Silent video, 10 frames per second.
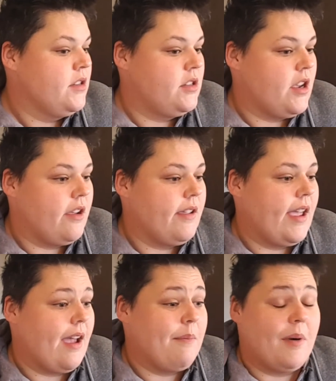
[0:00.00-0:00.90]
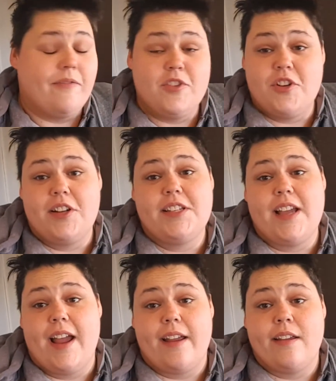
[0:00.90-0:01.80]
So yeah, but I've just got to
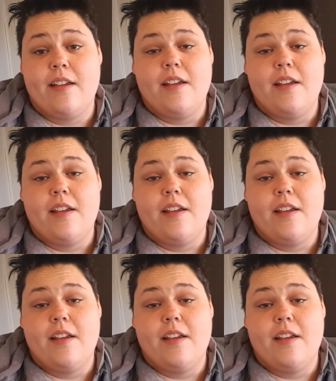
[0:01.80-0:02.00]
say,